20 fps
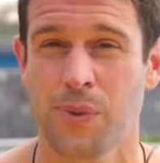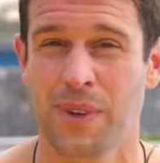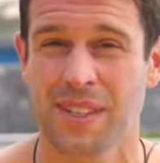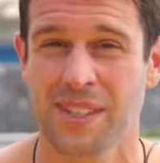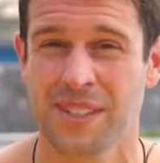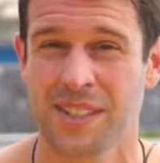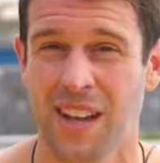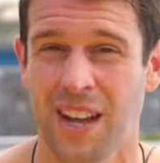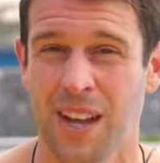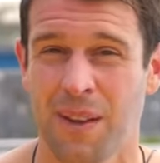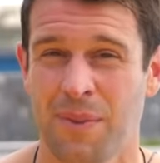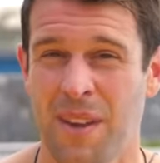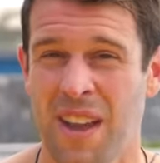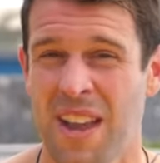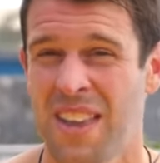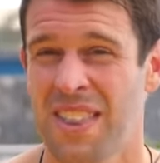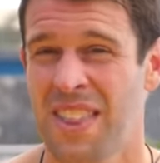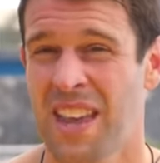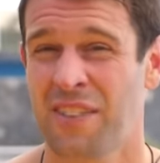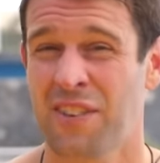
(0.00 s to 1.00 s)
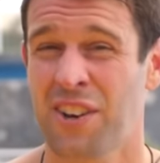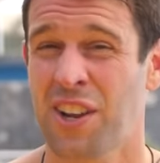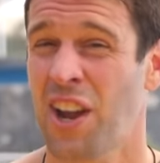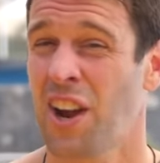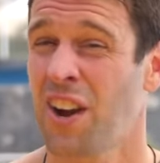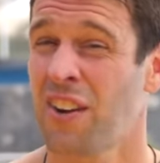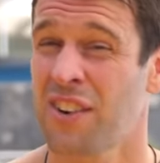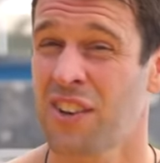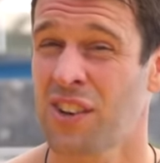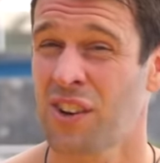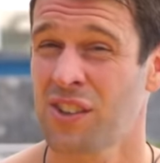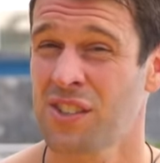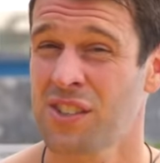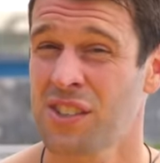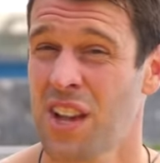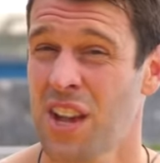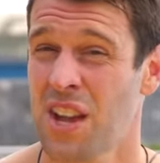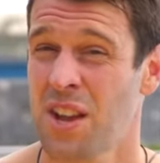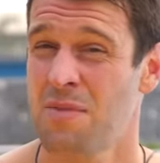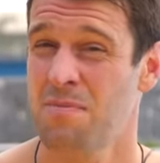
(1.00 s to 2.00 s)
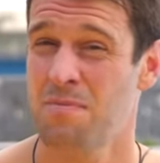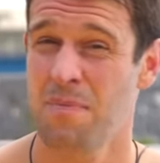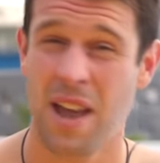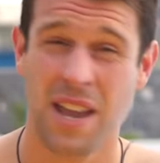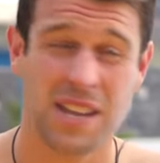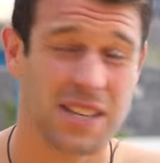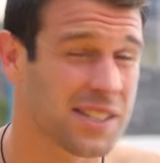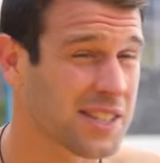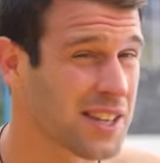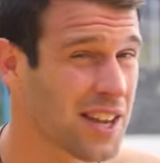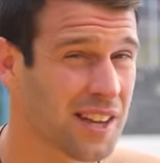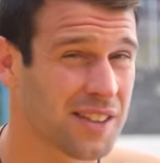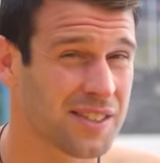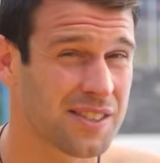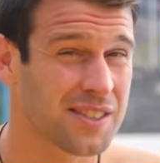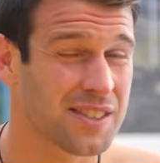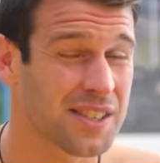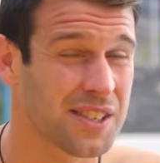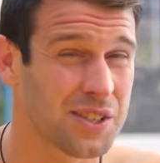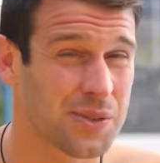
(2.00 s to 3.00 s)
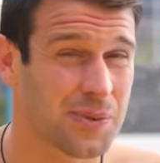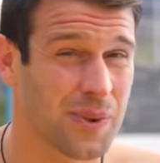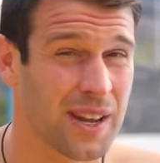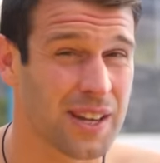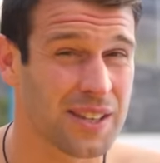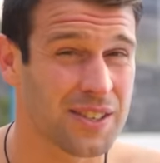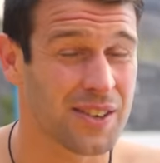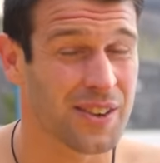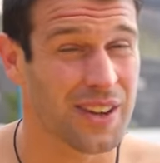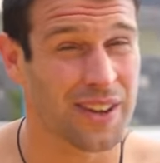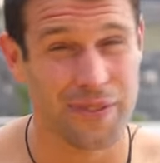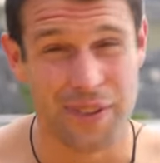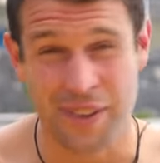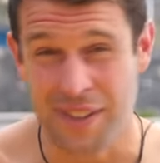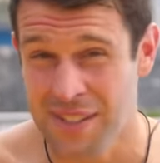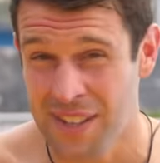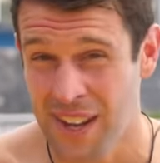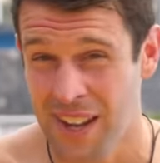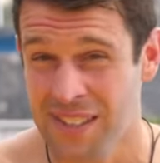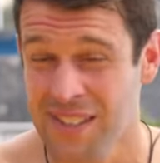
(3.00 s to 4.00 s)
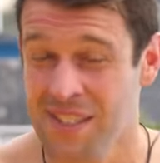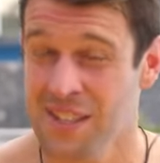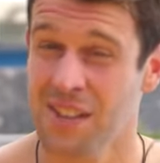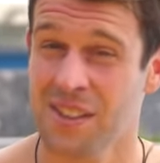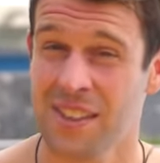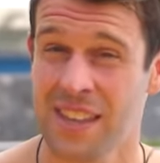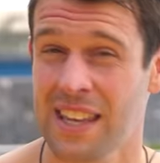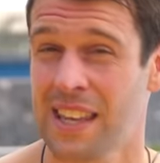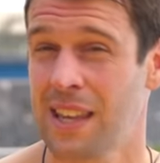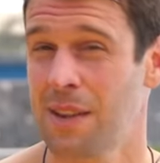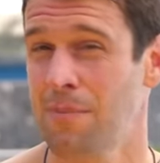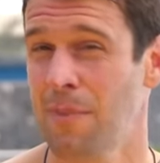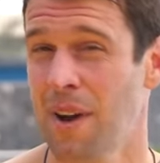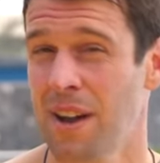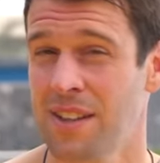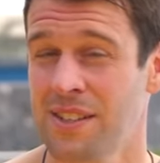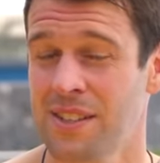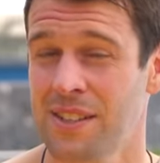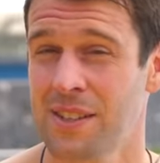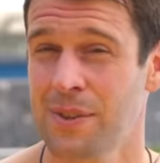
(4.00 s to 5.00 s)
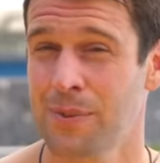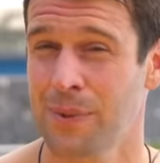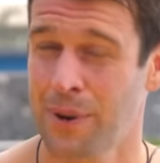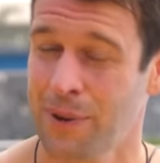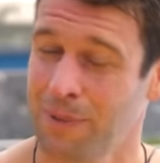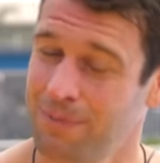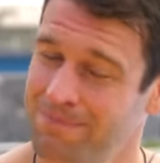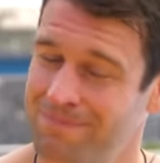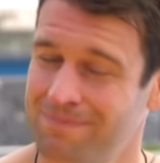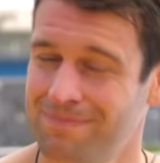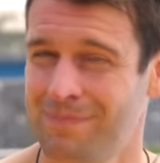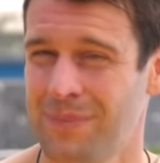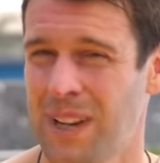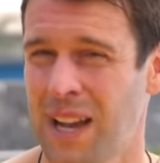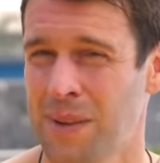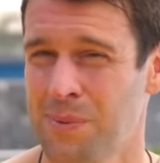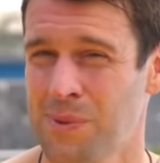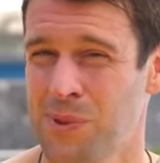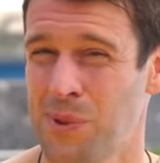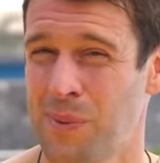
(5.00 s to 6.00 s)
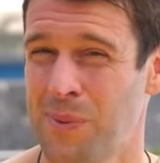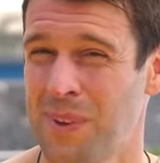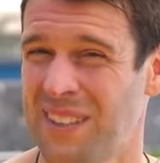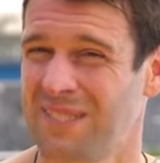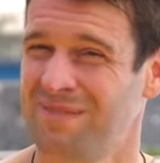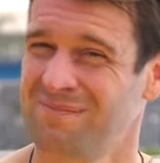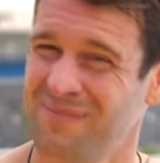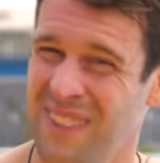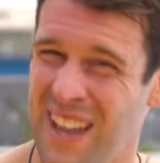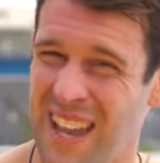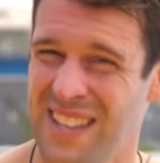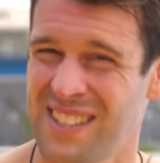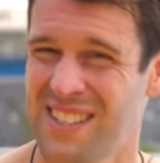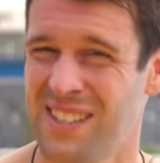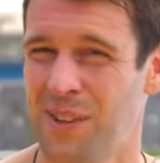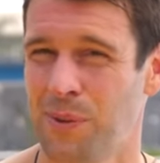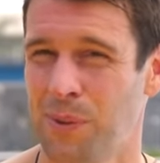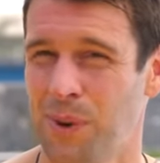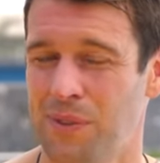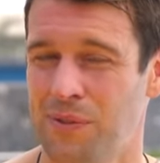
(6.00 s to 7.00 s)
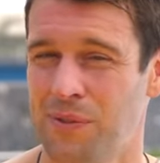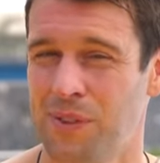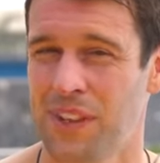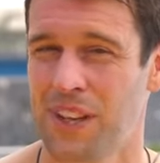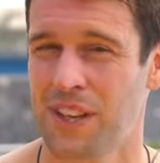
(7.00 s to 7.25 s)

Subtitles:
weeks' time. That recurring cost may start to dissuade you. If it does and you think it might do, well, perhaps swimming isn't the one for